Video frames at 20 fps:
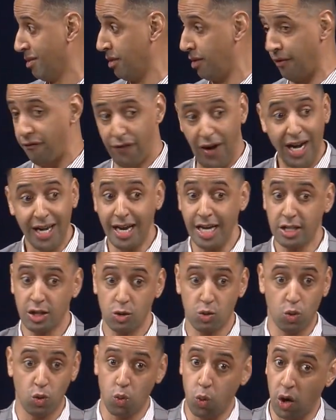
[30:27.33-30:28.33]
The
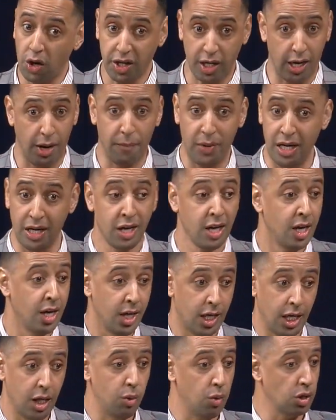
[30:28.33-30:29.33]
finances were working. I mean,
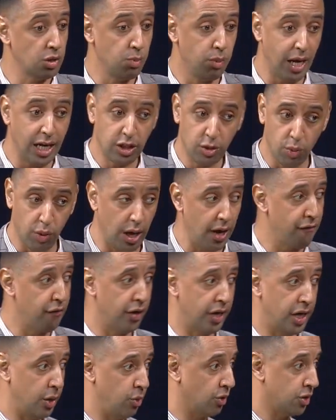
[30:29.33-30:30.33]
he was blessed wherever
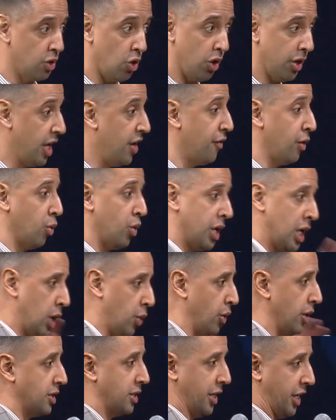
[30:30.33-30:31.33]
he was going, even when he
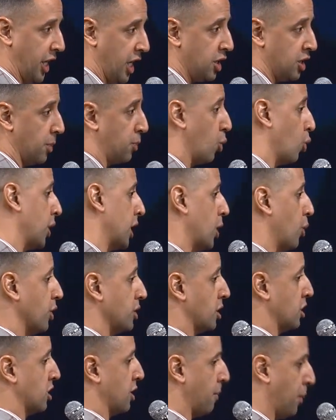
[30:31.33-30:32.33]
went to Egypt when he
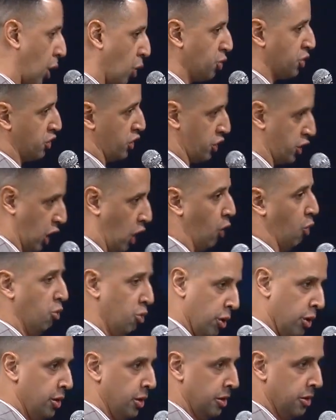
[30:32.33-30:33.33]
wasn't supposed to go,
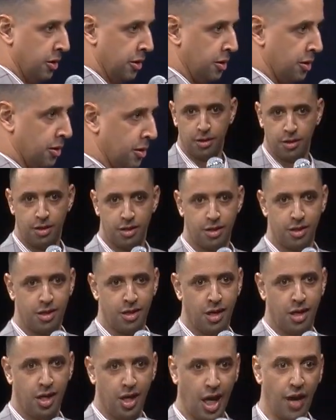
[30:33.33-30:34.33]

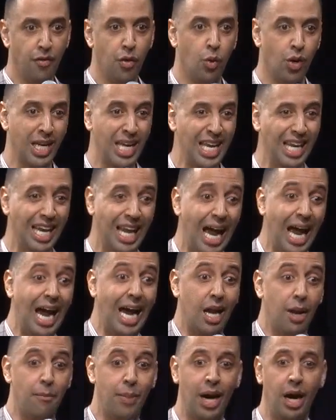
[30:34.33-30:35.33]
even when he lied
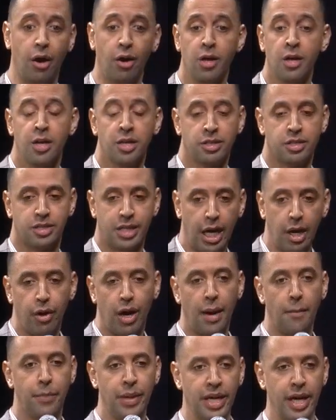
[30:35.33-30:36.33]
about
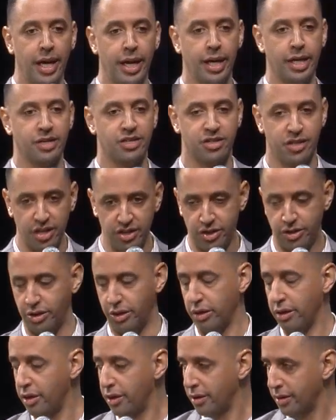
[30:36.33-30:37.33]
Sarah being his sister.